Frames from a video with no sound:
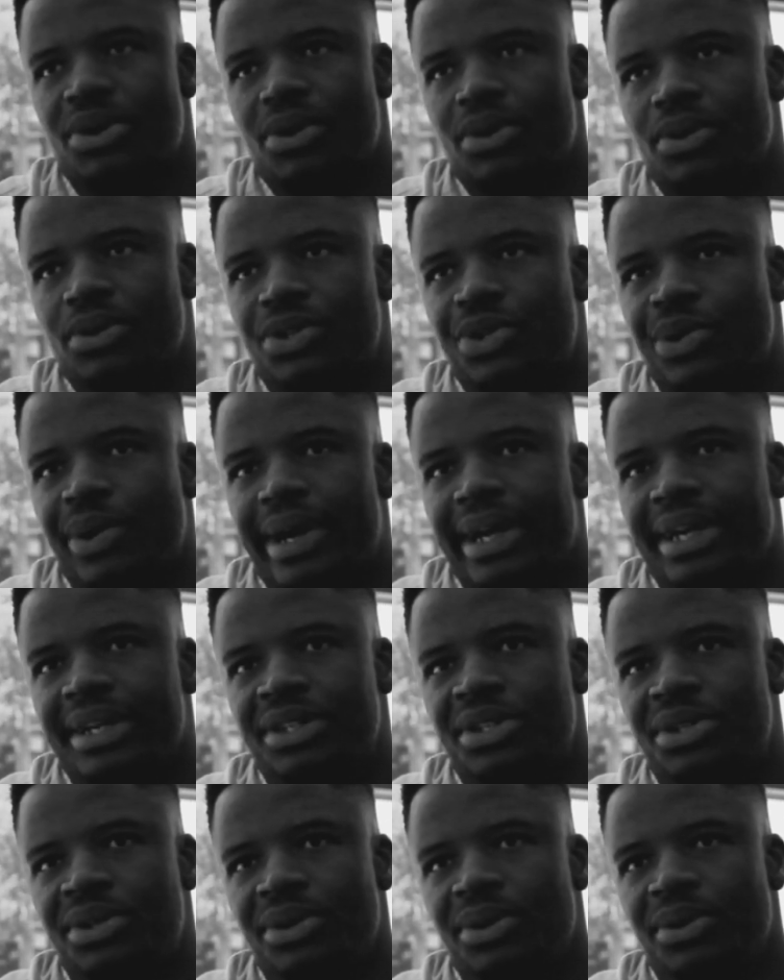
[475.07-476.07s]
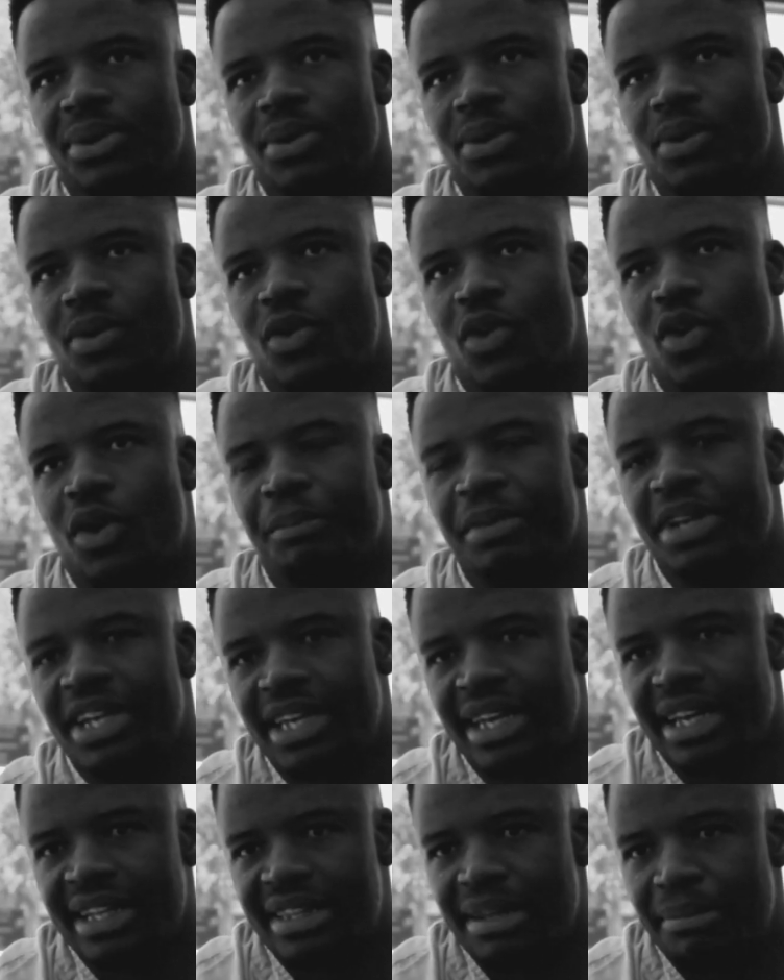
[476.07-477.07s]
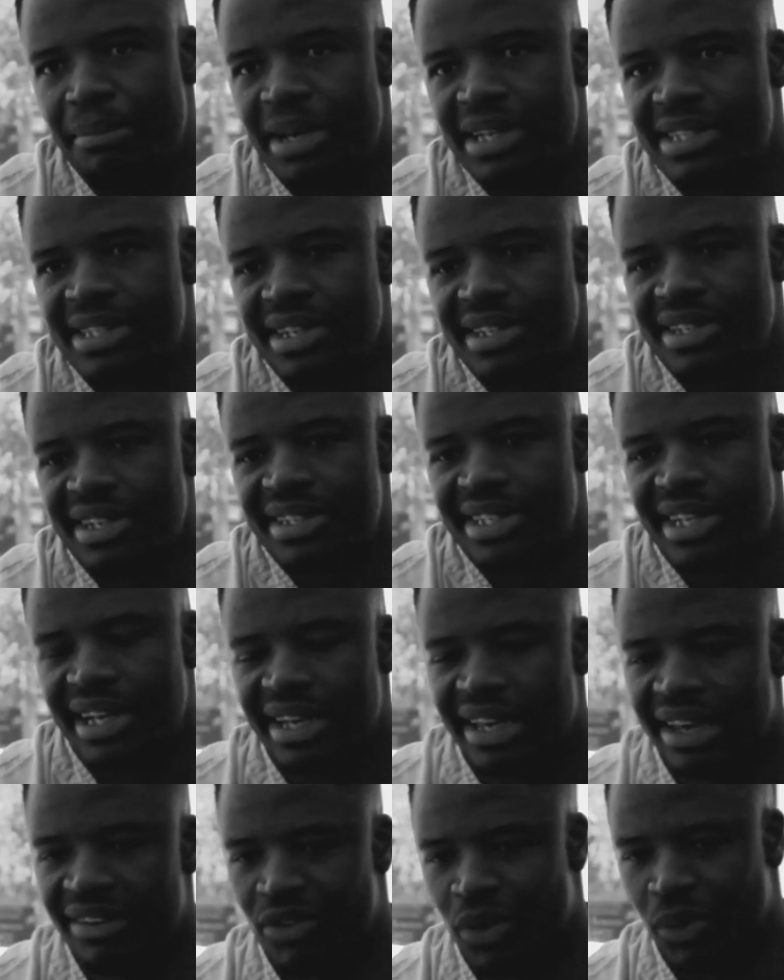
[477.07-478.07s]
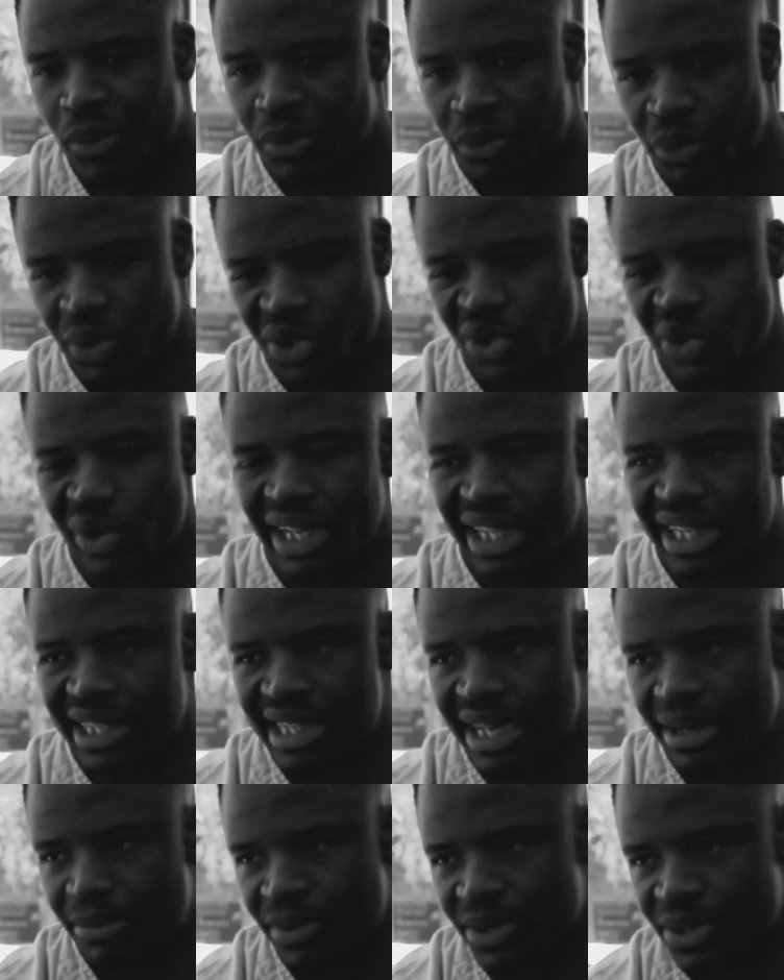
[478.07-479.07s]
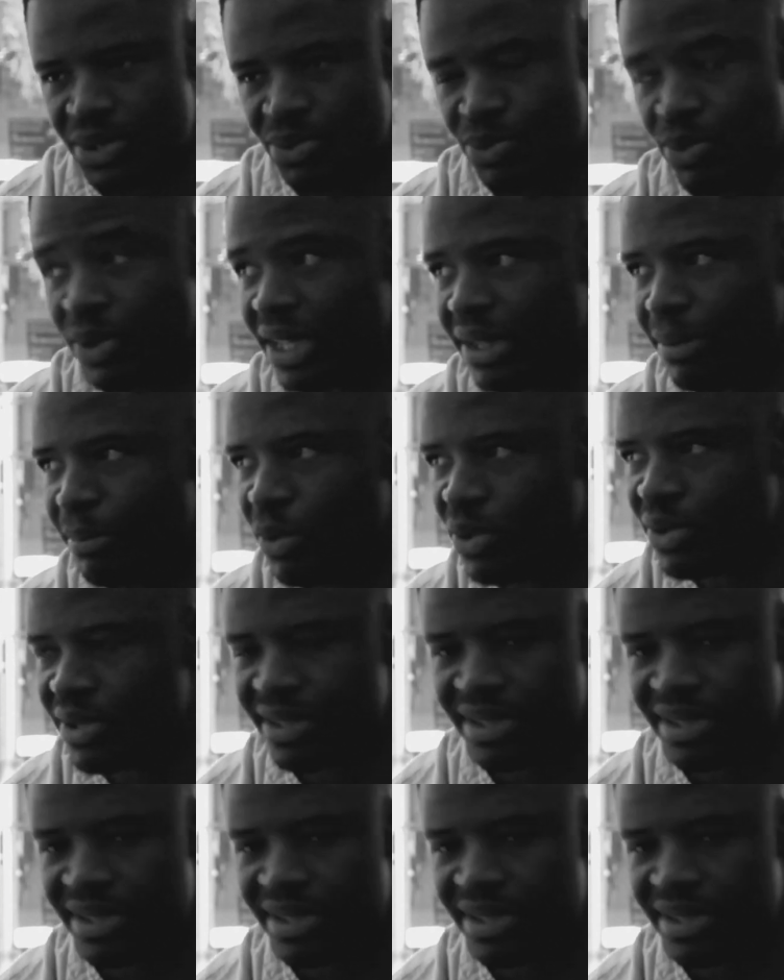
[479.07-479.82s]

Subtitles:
So trying to communicate the message and telling everyone what we're doing at the time was one of the